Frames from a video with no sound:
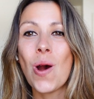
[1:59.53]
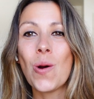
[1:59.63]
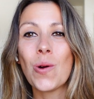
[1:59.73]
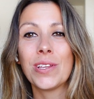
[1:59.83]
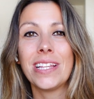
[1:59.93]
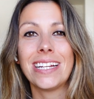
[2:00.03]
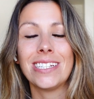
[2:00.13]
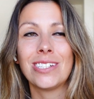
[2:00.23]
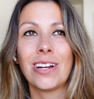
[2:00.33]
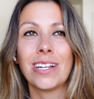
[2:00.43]
or they
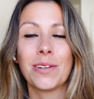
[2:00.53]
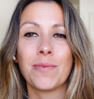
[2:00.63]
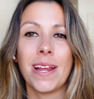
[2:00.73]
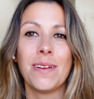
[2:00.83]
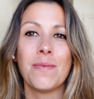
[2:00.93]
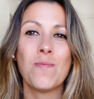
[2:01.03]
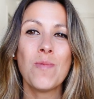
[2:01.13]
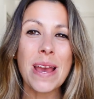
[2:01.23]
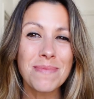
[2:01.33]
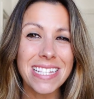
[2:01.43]
can target random
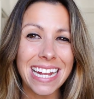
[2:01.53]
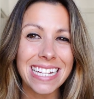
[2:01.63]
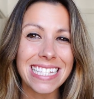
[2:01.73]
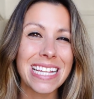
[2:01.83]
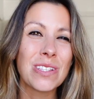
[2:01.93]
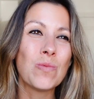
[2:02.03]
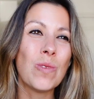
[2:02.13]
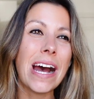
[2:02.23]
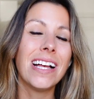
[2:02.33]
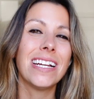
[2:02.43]
websites as well